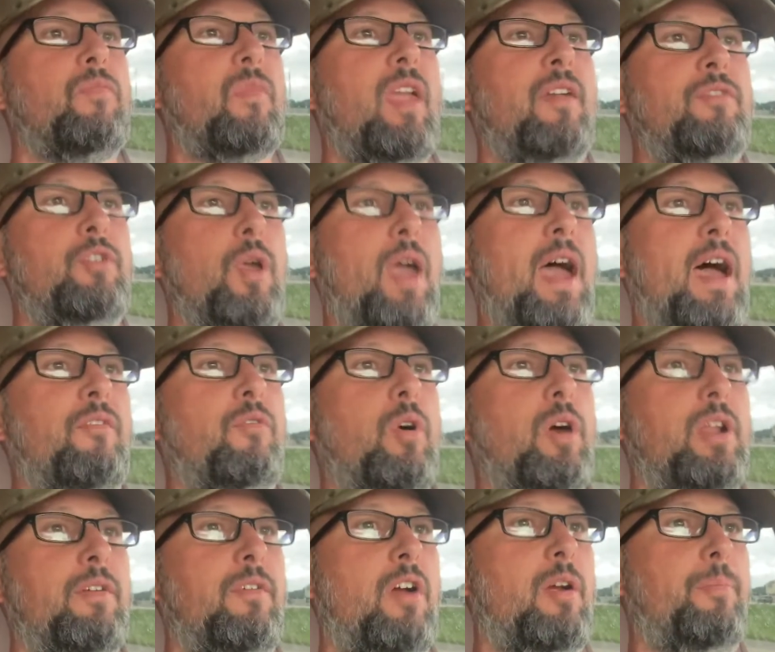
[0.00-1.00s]
if you have
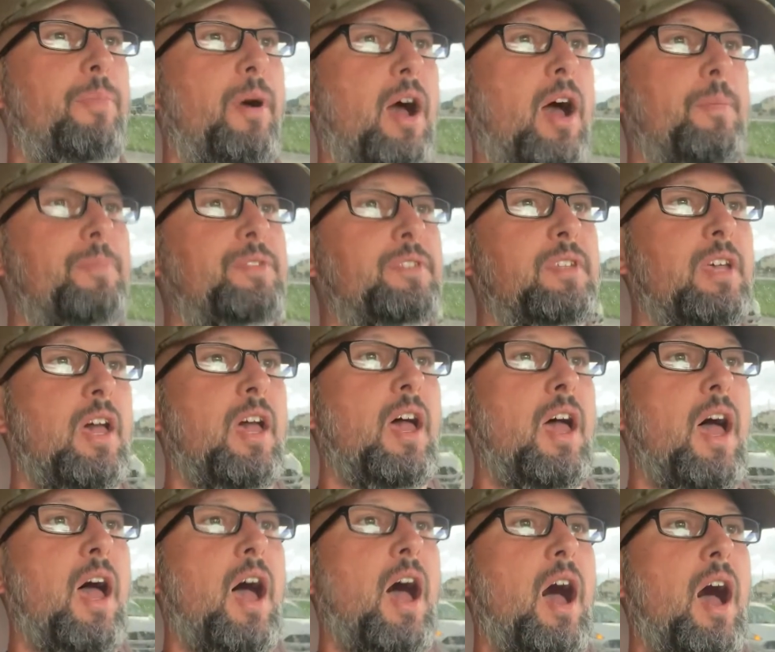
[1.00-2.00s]
one of our pups,
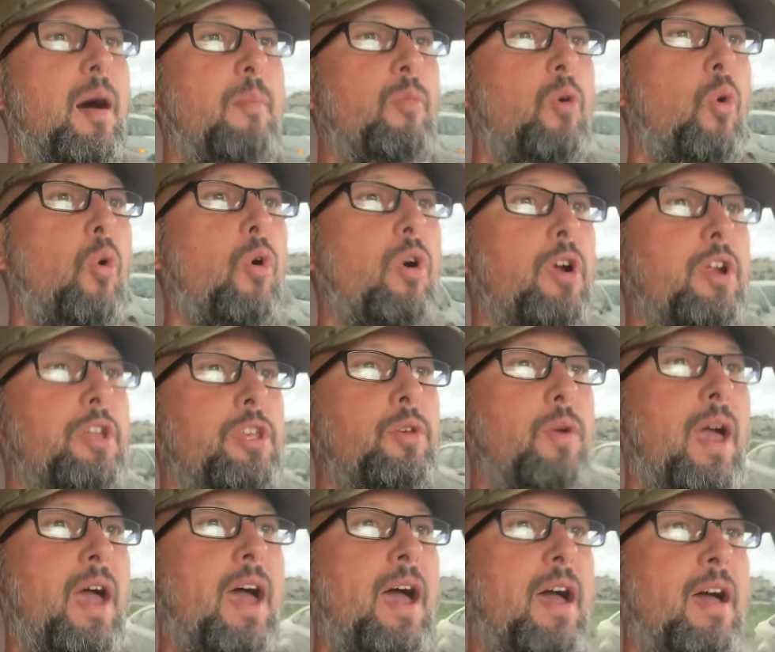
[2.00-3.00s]
or you
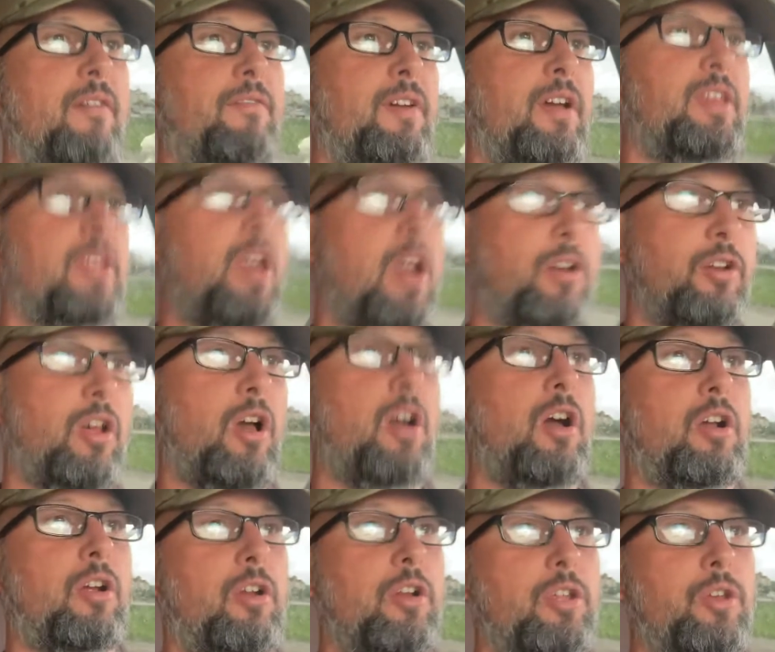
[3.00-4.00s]
have a young
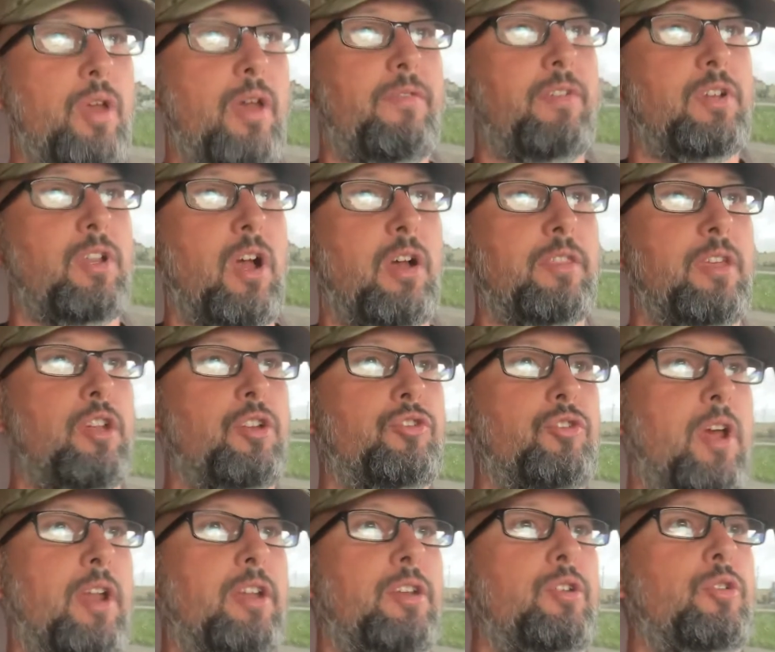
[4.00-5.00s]
dog, or you have a dog that you're
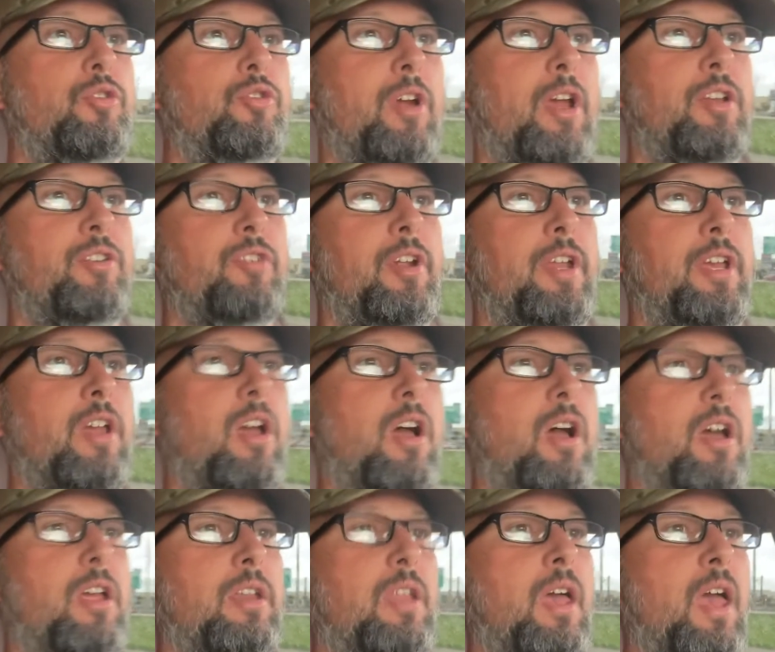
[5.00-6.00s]
trying to do crate training
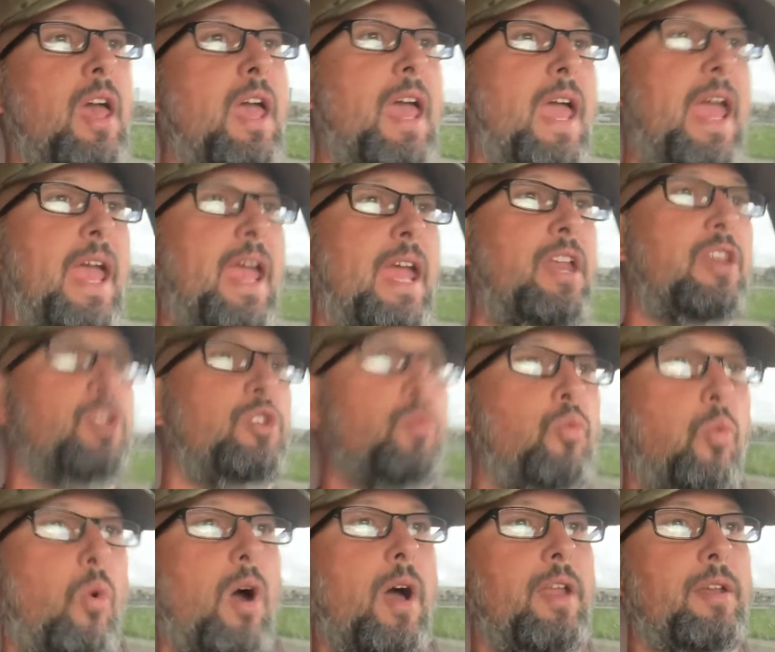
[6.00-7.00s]
on, and you
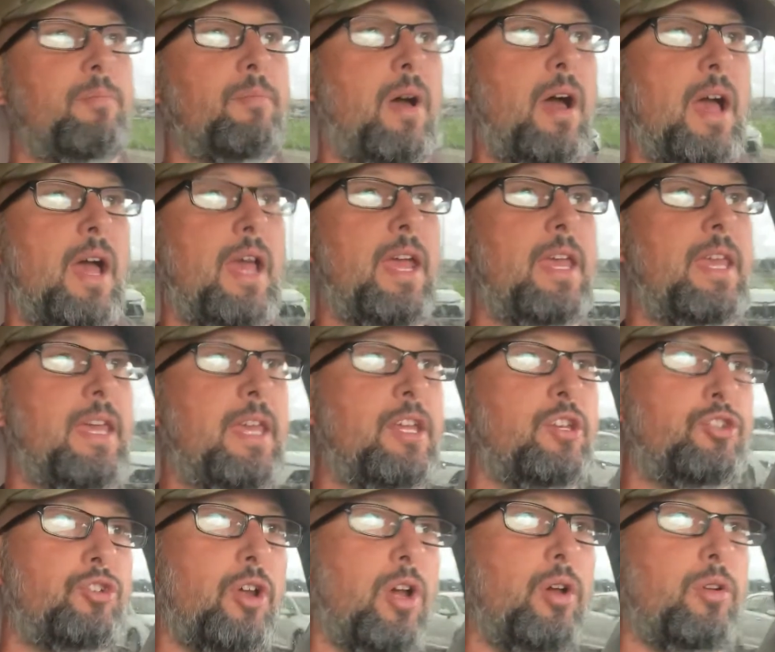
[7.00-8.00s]
want my
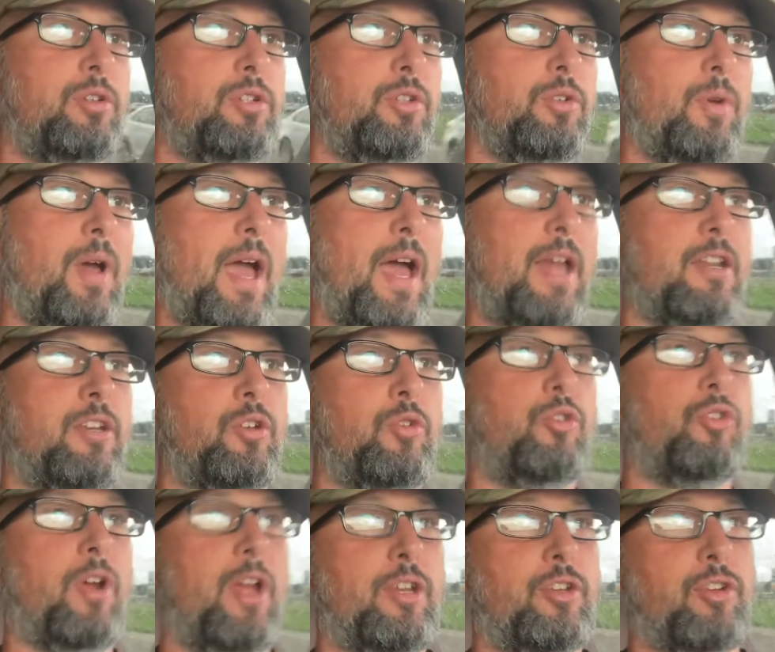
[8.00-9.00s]
intro to how to do
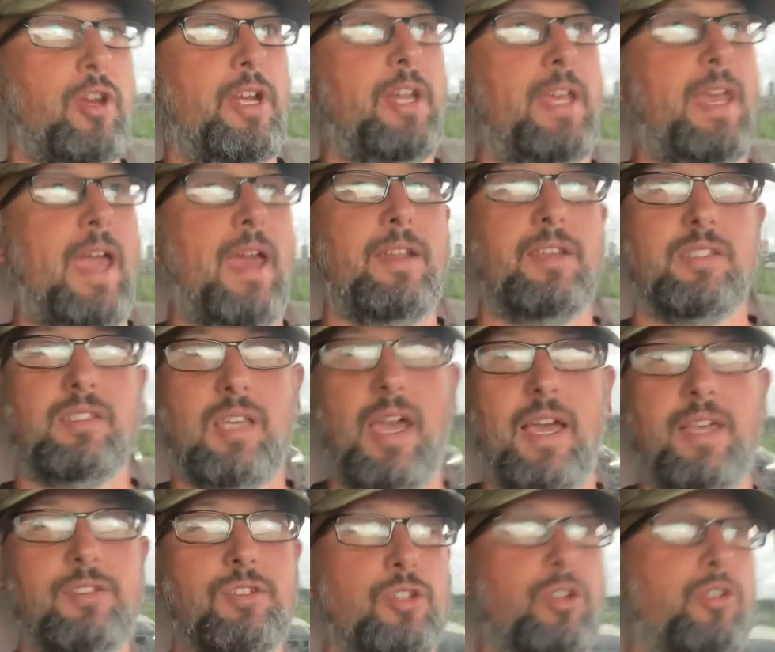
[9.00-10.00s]
crate training, how to
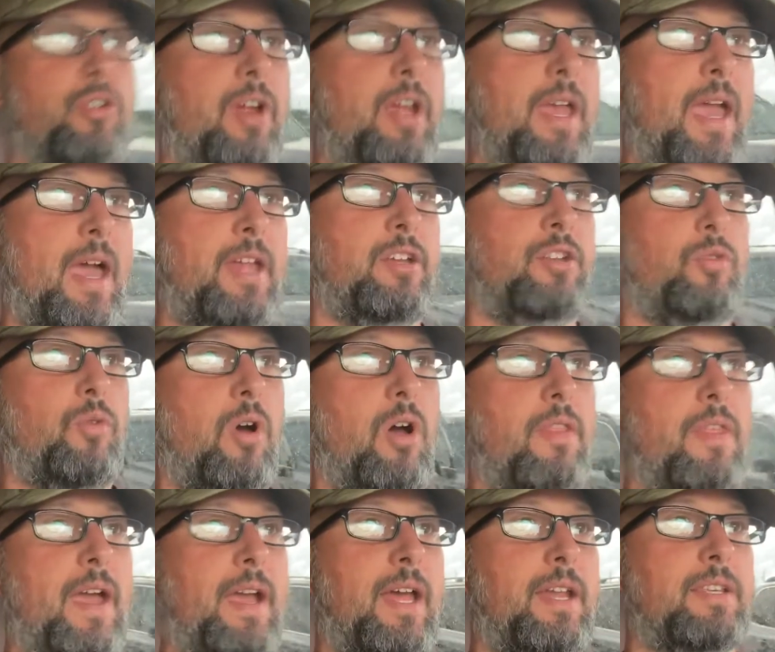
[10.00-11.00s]
size your crate, how to do all
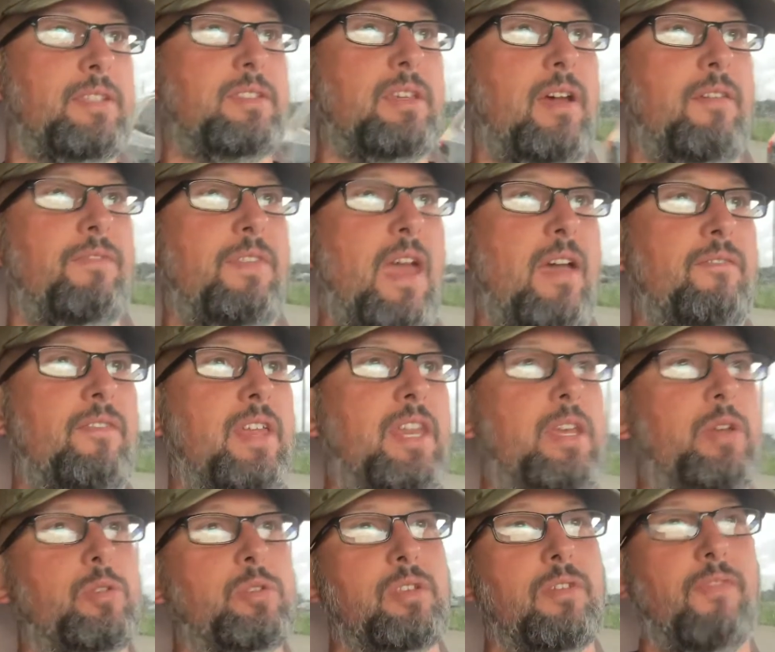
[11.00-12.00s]
that kind of stuff, that
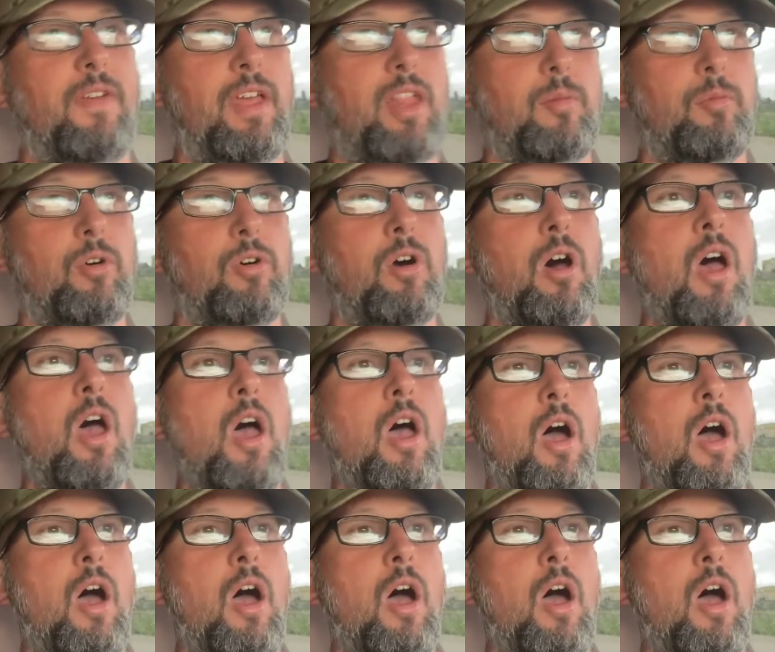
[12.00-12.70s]
video is available